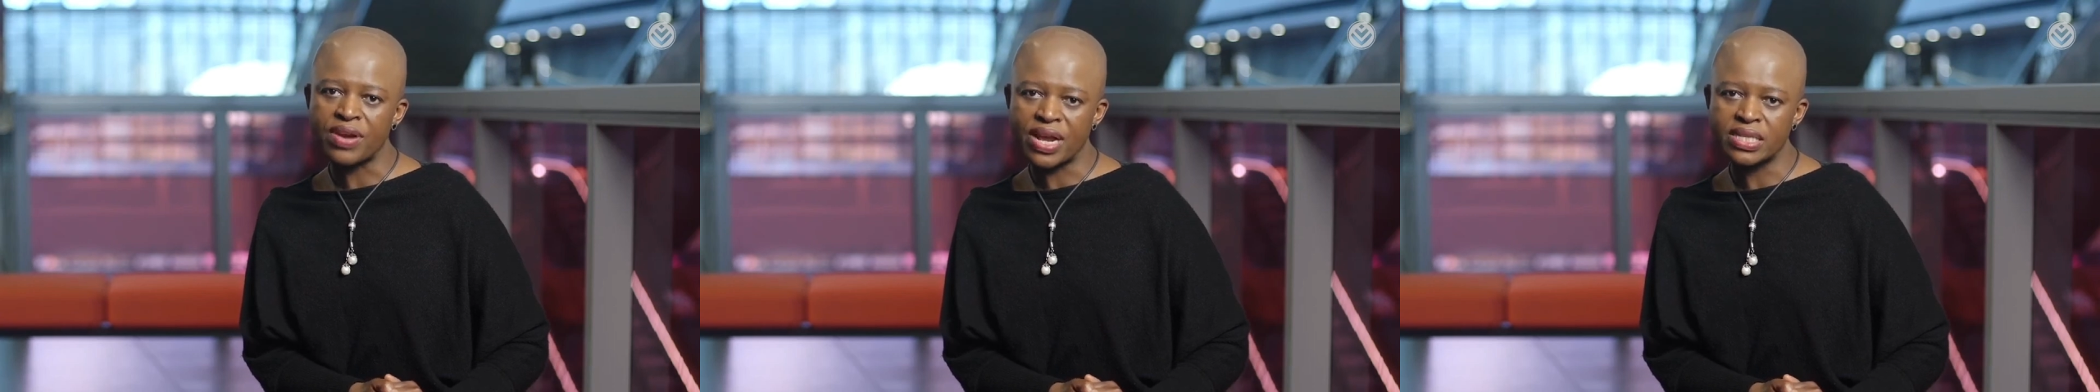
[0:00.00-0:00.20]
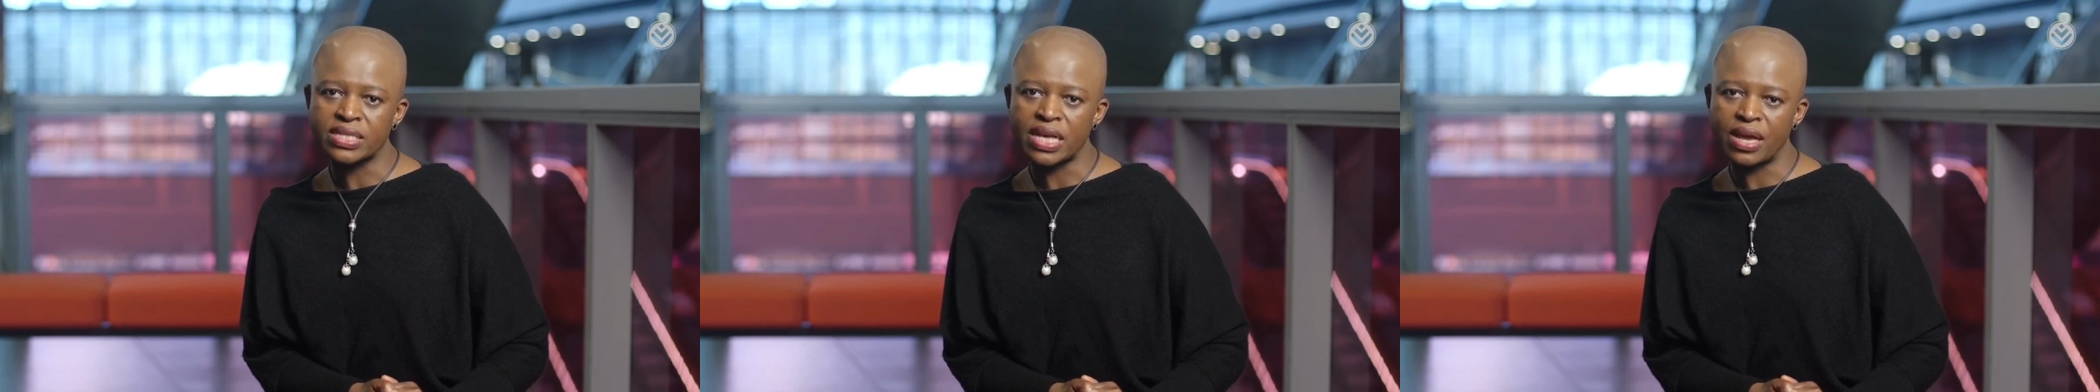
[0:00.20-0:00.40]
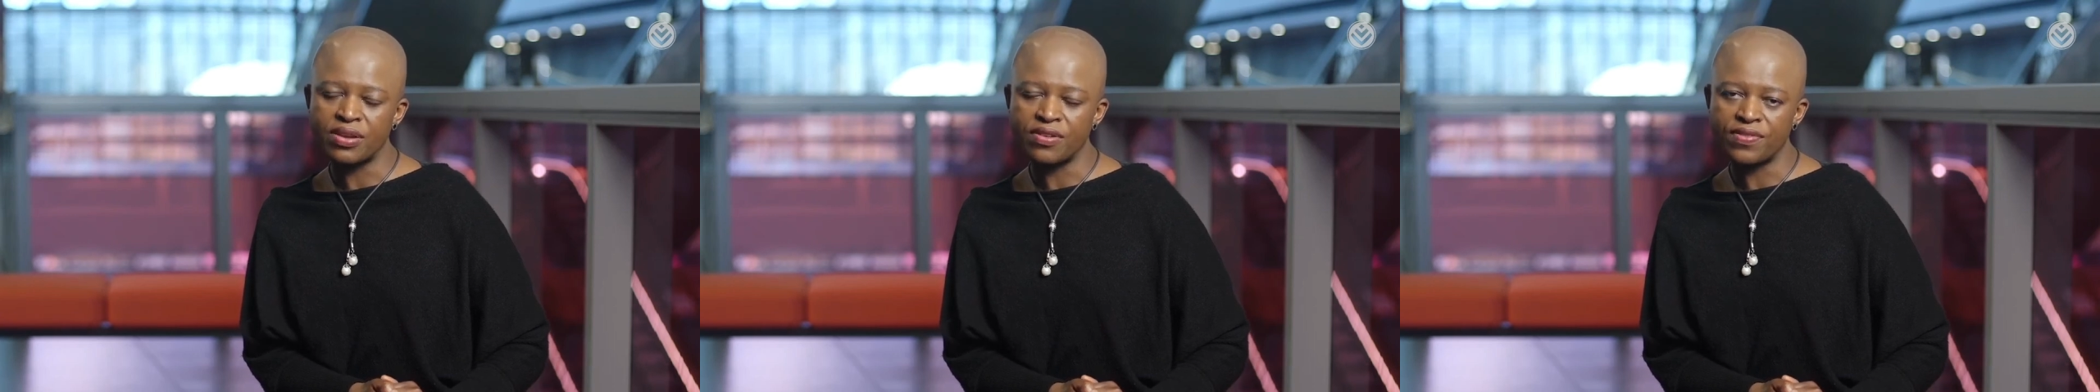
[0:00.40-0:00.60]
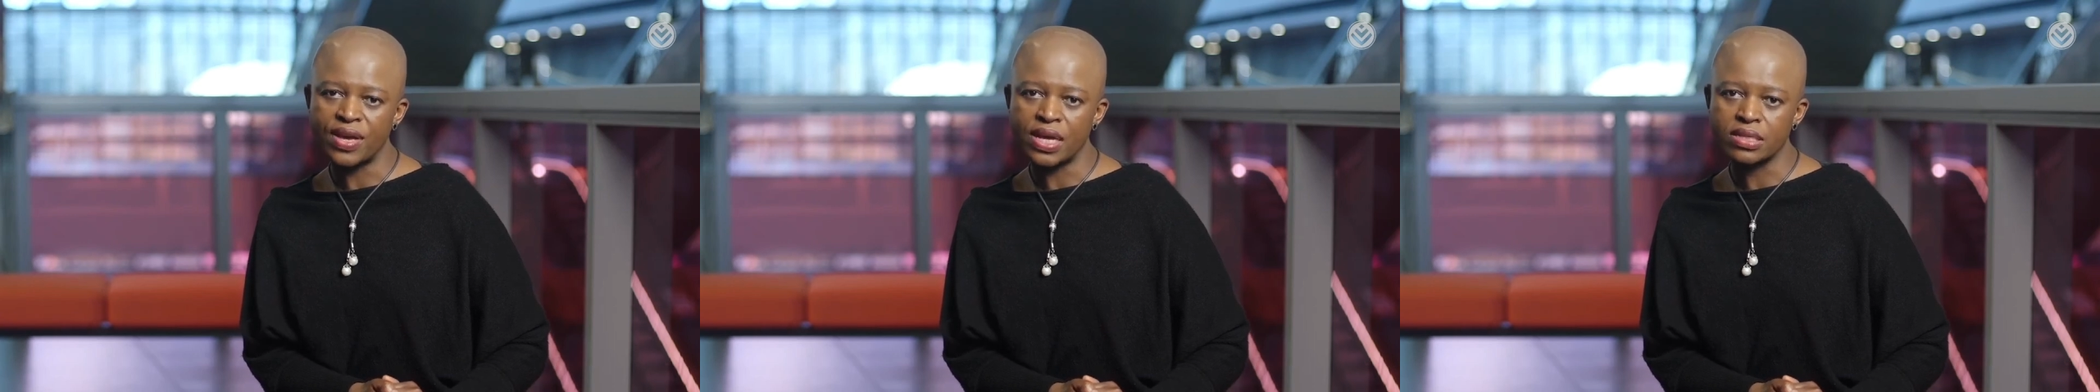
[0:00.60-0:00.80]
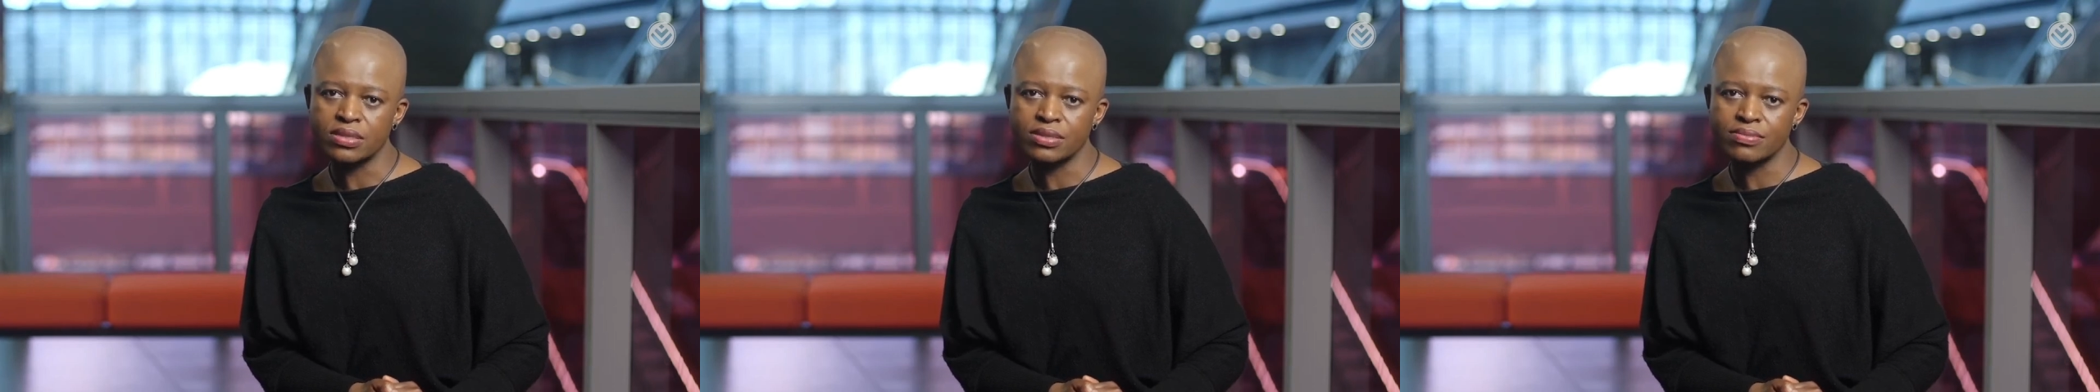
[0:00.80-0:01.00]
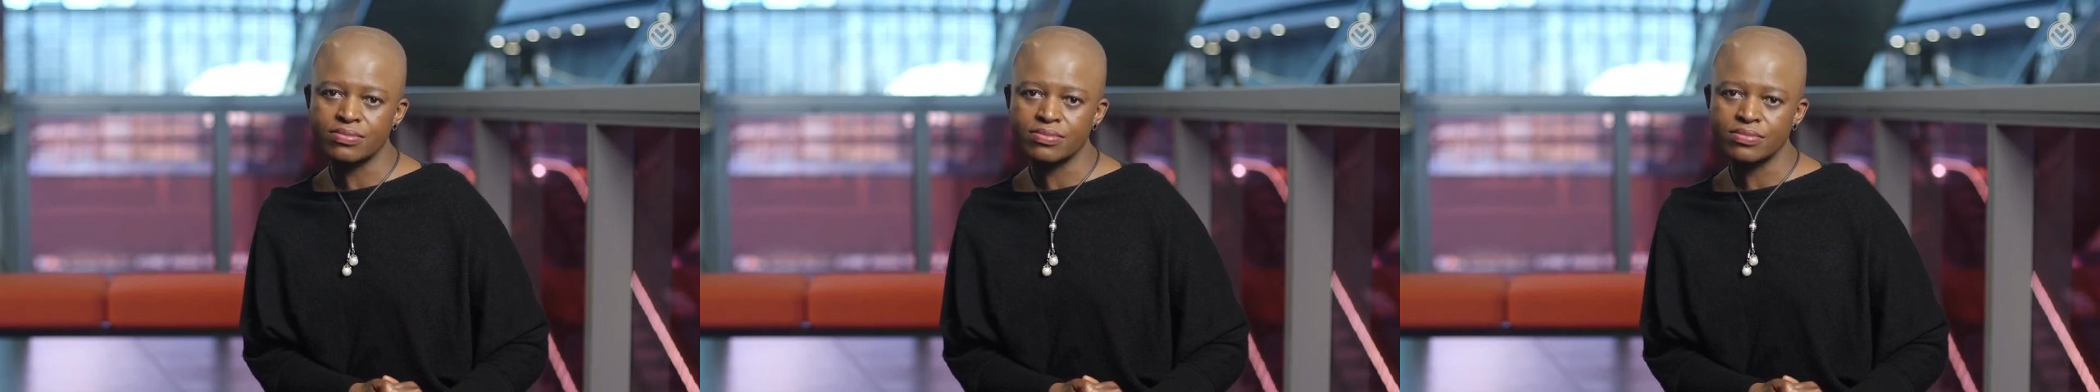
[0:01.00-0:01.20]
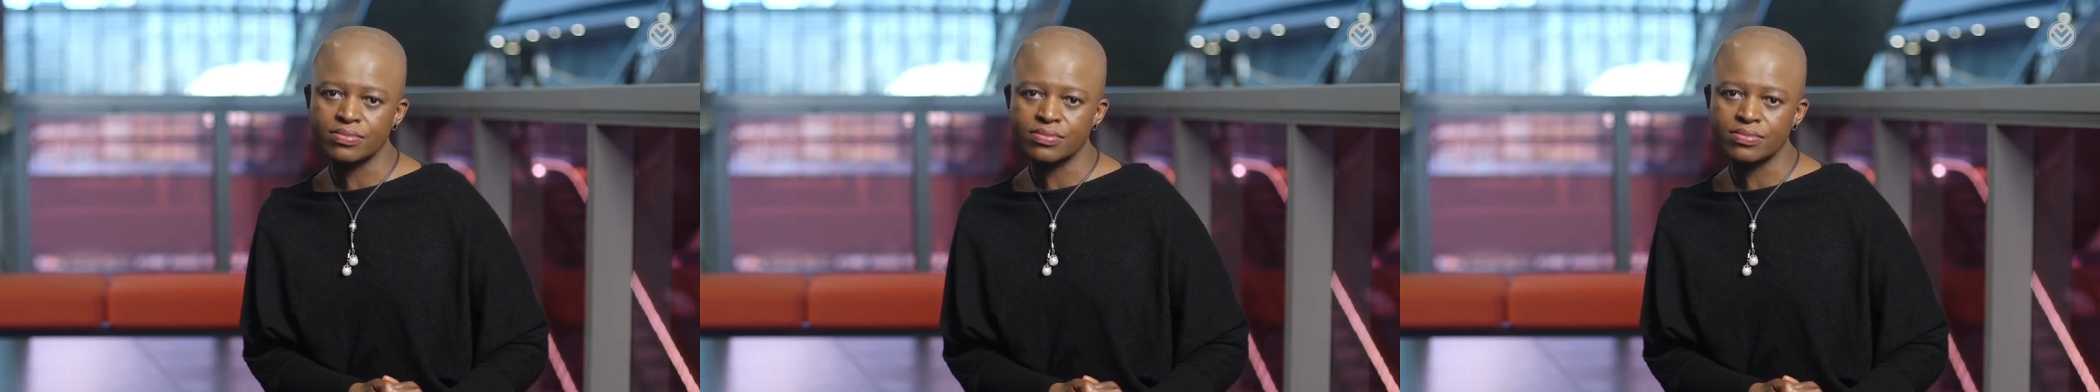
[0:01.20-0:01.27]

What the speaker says: rare side effects.